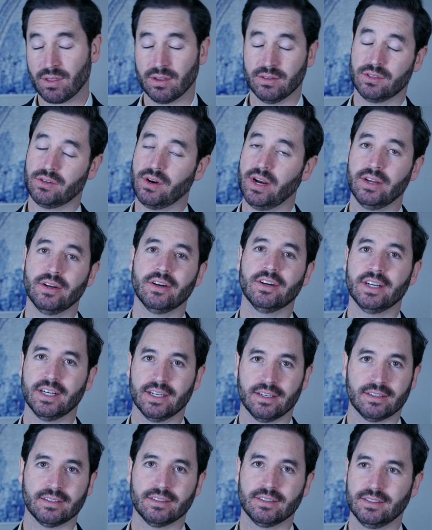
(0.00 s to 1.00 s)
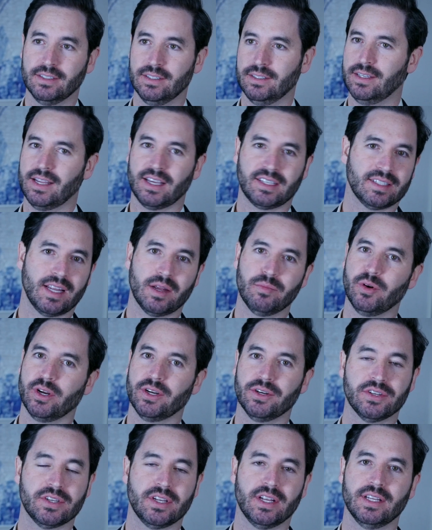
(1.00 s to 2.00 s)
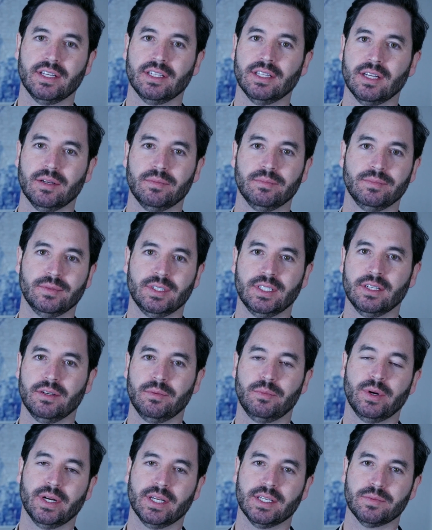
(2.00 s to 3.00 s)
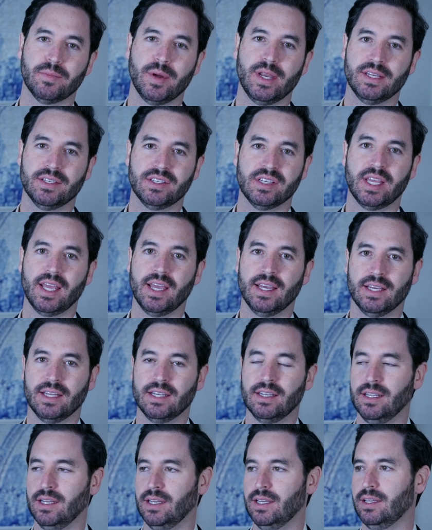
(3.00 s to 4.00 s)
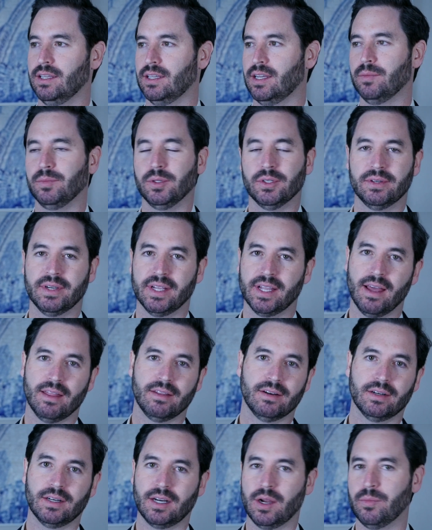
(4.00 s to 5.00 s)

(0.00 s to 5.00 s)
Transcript: it's great you're here. Next time, bring your study club. You know, bring as many as you can come learn together,